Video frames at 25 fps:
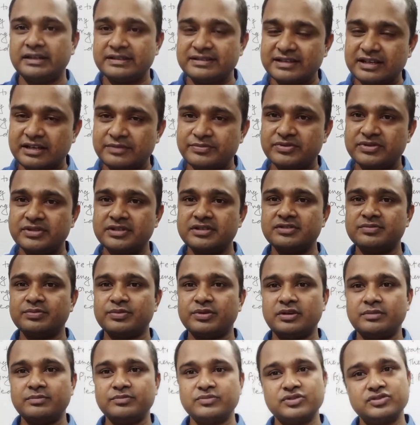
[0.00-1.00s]
substance
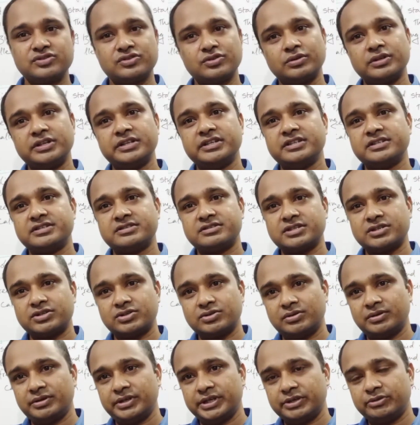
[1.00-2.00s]
from solid state to
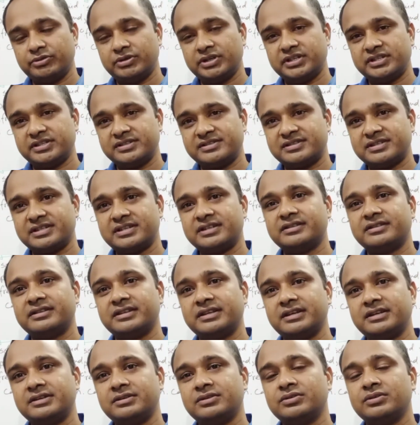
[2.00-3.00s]
liquid state,
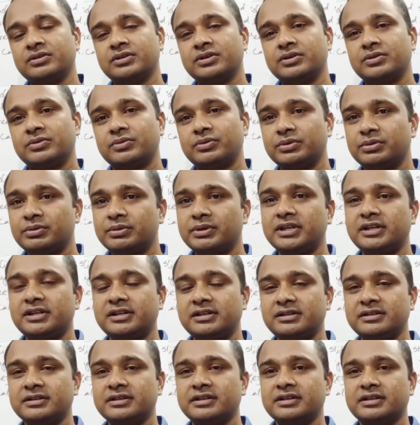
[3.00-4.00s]
then we
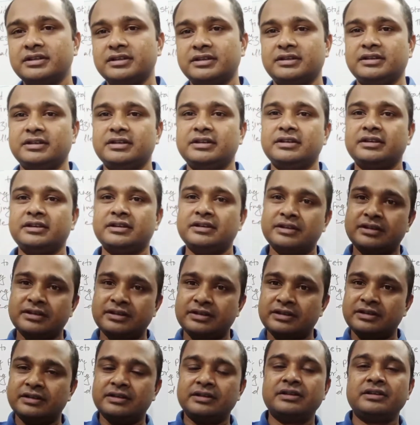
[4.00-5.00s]
will
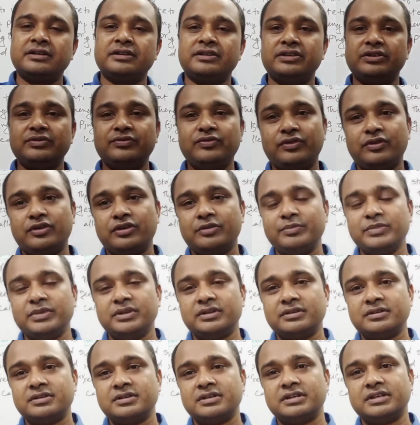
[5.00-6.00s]

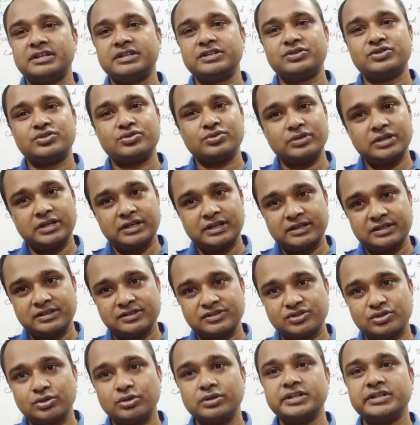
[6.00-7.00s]
reform it to the
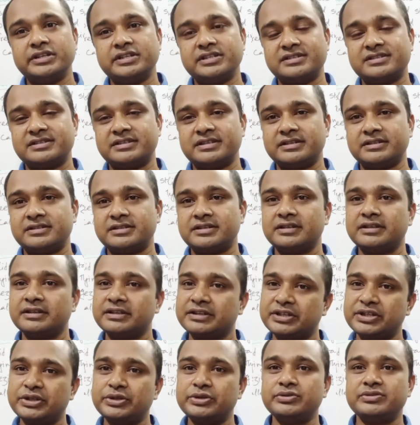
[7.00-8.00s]
solid state
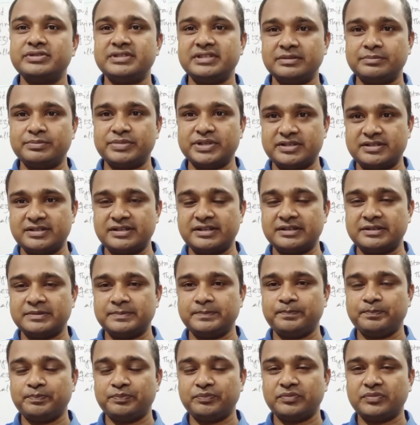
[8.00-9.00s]
reducing pressure.
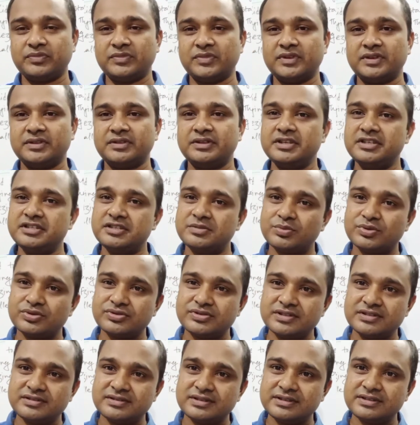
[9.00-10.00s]
This
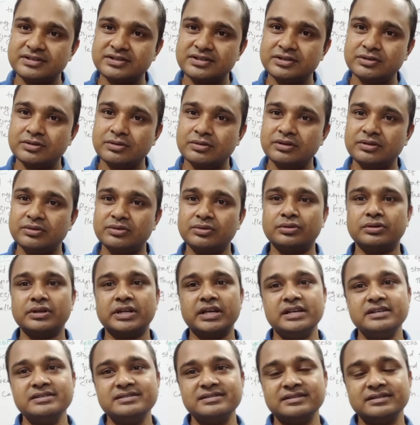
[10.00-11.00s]
process is known
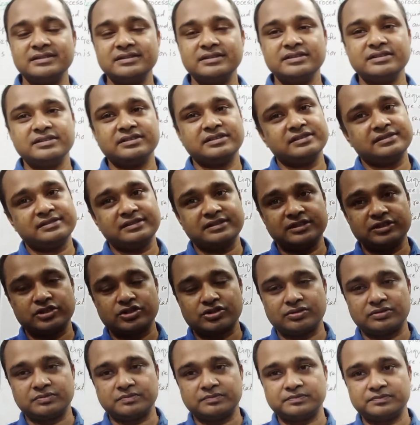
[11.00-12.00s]
as
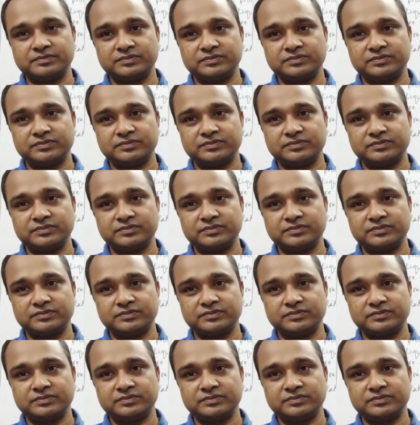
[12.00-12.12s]
resolution.